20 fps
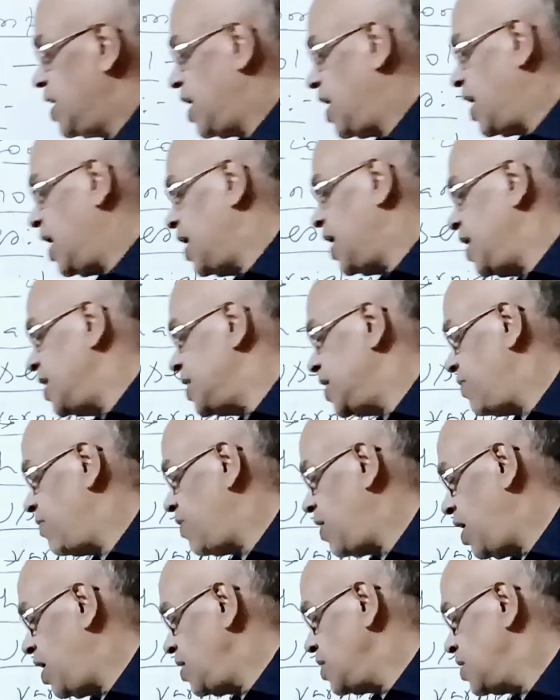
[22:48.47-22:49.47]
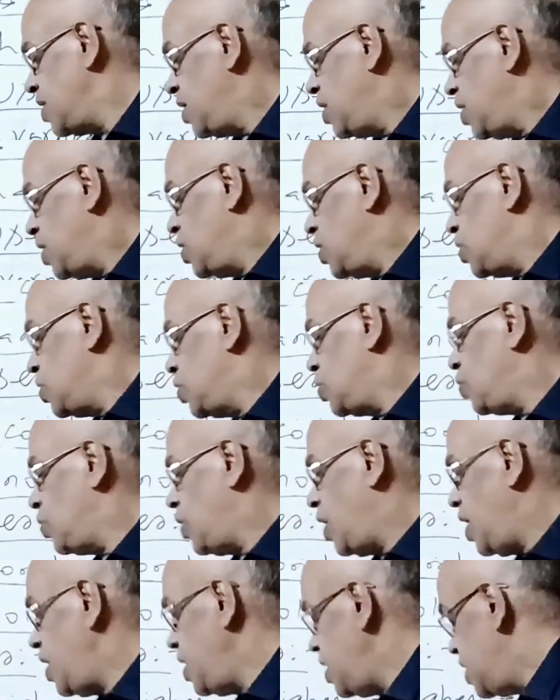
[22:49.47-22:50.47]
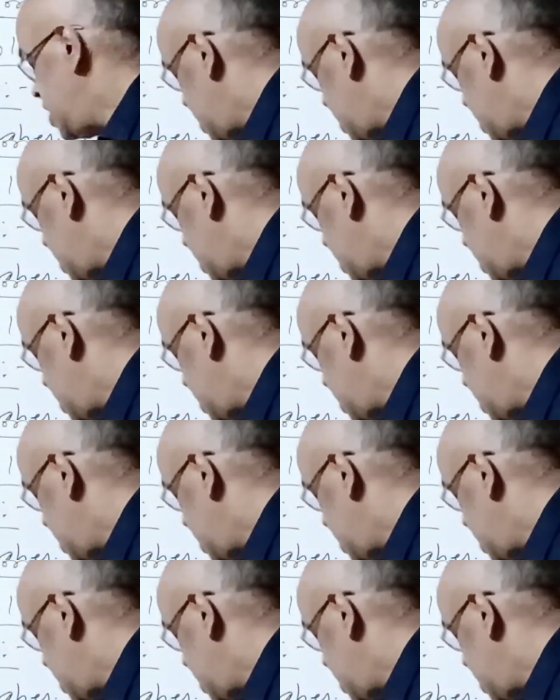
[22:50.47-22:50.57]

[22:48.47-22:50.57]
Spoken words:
Hardly they will ask 2 or